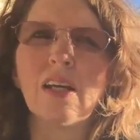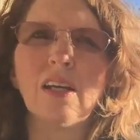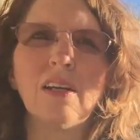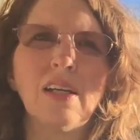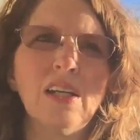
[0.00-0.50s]

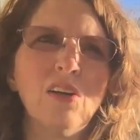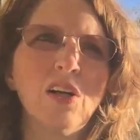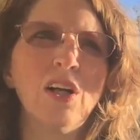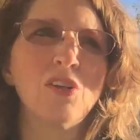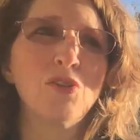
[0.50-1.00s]
in our
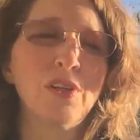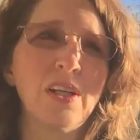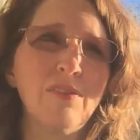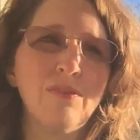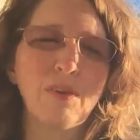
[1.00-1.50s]

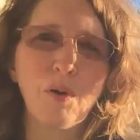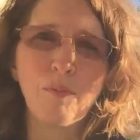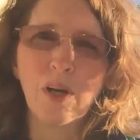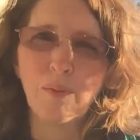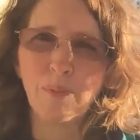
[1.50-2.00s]
country
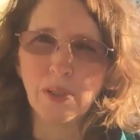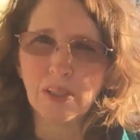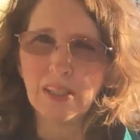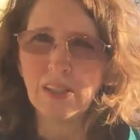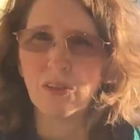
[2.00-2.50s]
from a
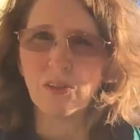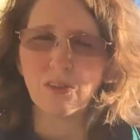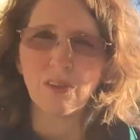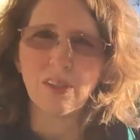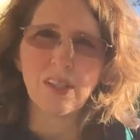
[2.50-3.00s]

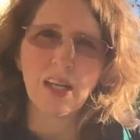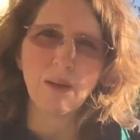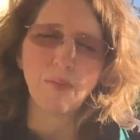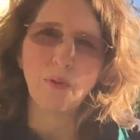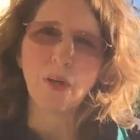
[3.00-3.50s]
political
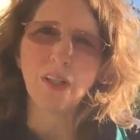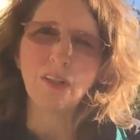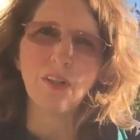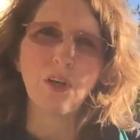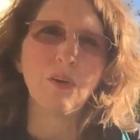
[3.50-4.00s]
standpoint,
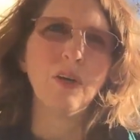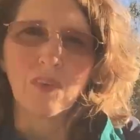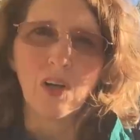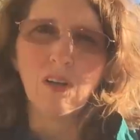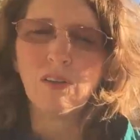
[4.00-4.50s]

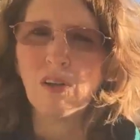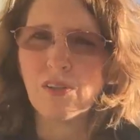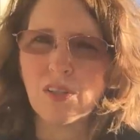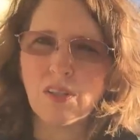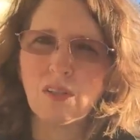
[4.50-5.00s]
all
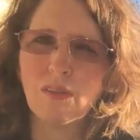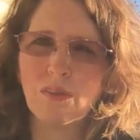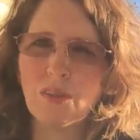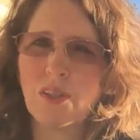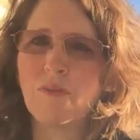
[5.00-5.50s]
across the
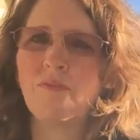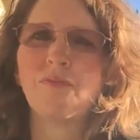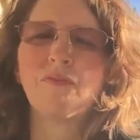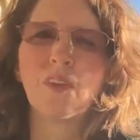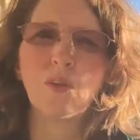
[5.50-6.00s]
news,
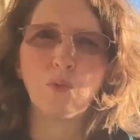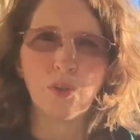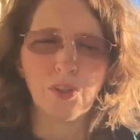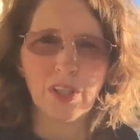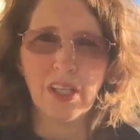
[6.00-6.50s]

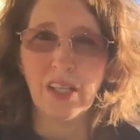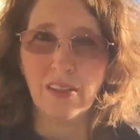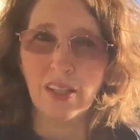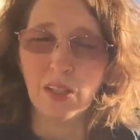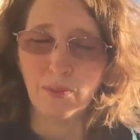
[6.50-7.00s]
we're
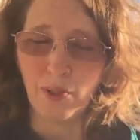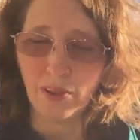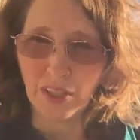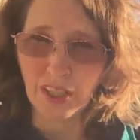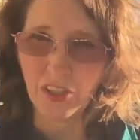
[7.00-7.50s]
seeing these
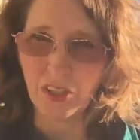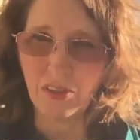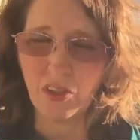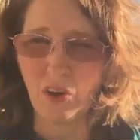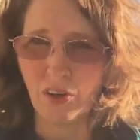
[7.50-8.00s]

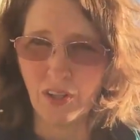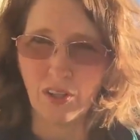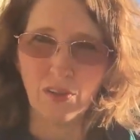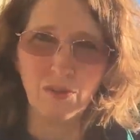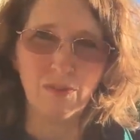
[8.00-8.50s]
politicians
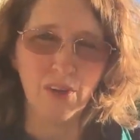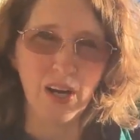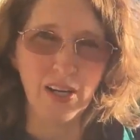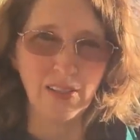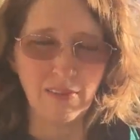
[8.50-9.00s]
argue,
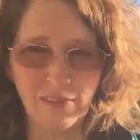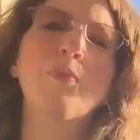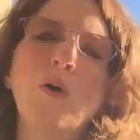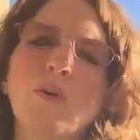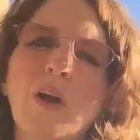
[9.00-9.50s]
fight,
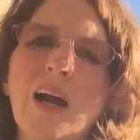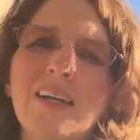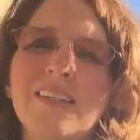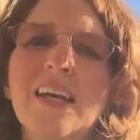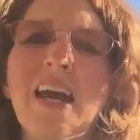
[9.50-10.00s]

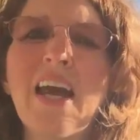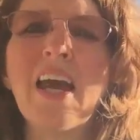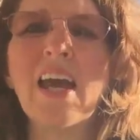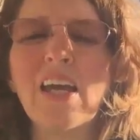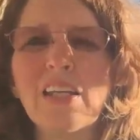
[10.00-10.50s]
polarize,
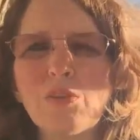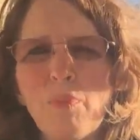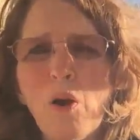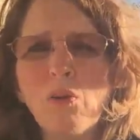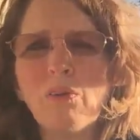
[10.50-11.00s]
and it's
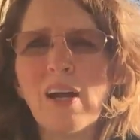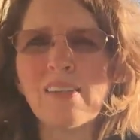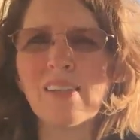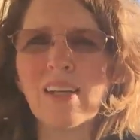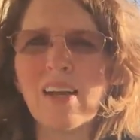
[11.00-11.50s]

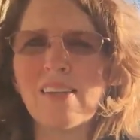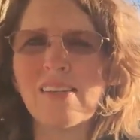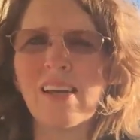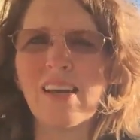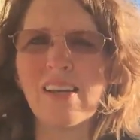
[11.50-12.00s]
polarizing
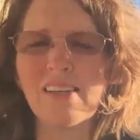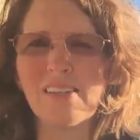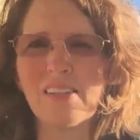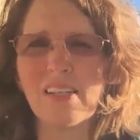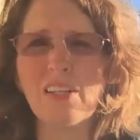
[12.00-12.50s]
us
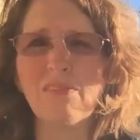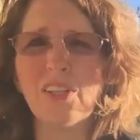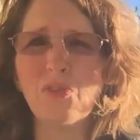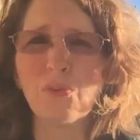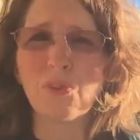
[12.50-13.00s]
as
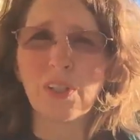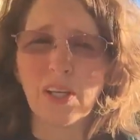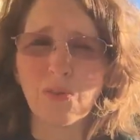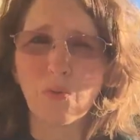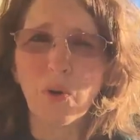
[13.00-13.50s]
individuals
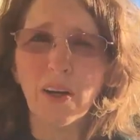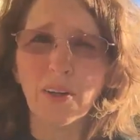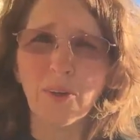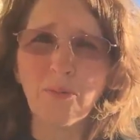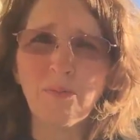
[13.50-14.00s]
as
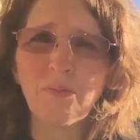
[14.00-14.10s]
well,